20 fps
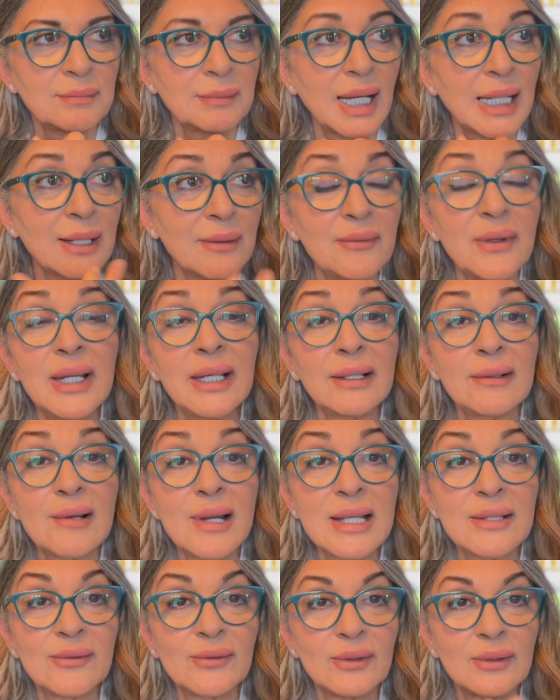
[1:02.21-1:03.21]
And I'm very
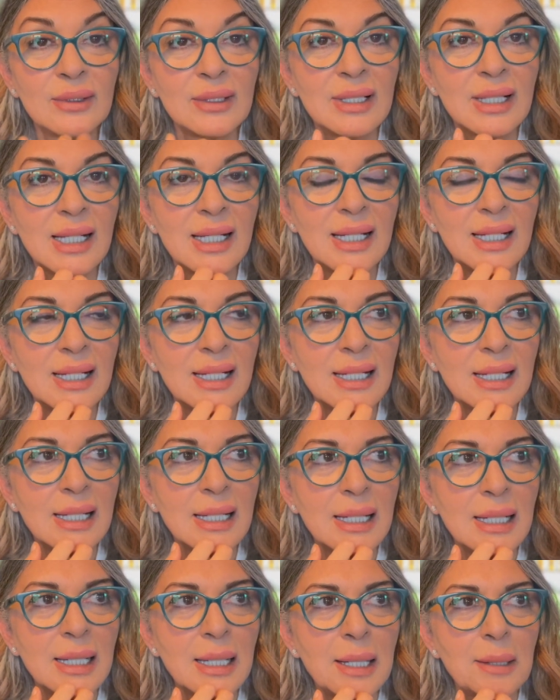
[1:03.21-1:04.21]
grateful.
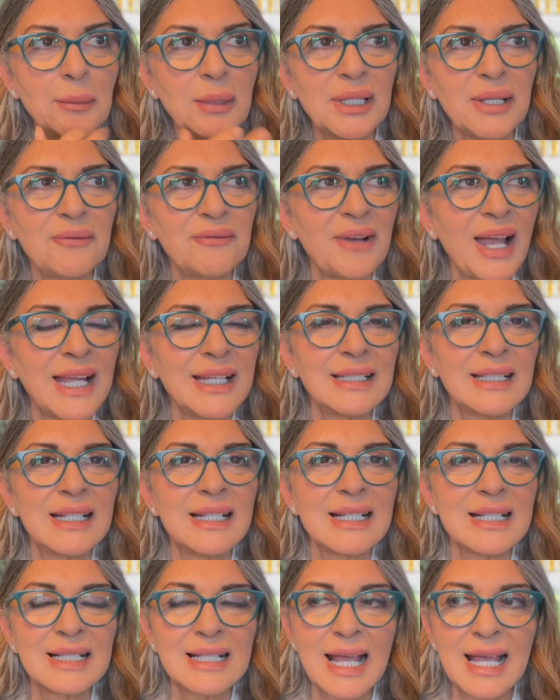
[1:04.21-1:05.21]
But the fact
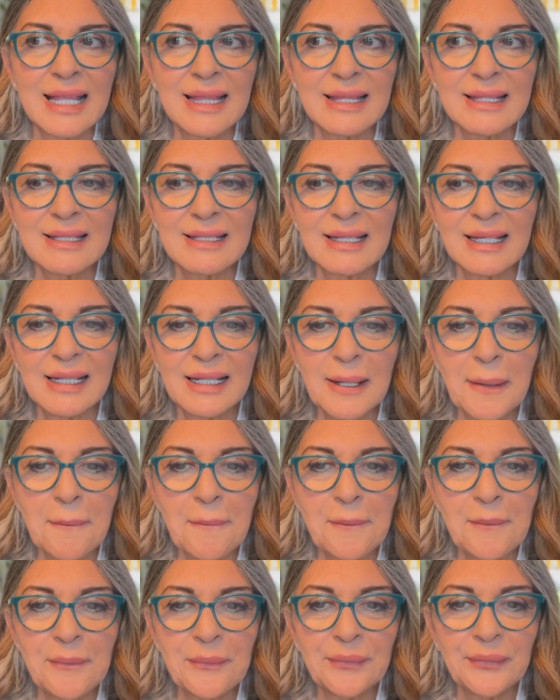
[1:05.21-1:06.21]
is that
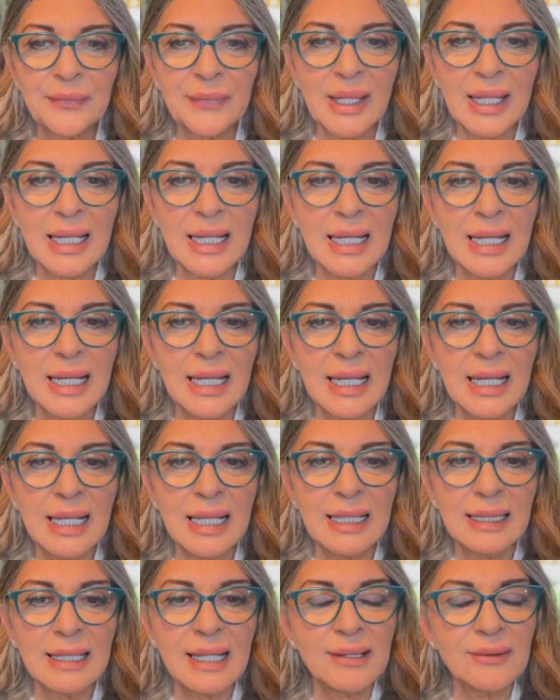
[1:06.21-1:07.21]

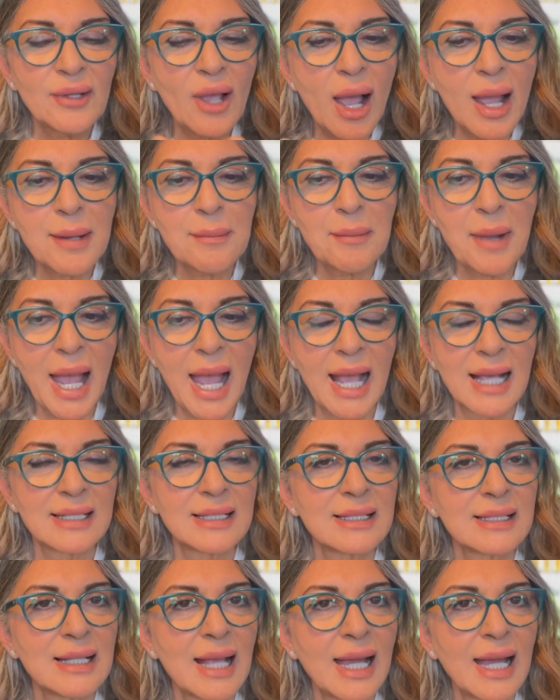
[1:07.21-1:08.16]
then time passed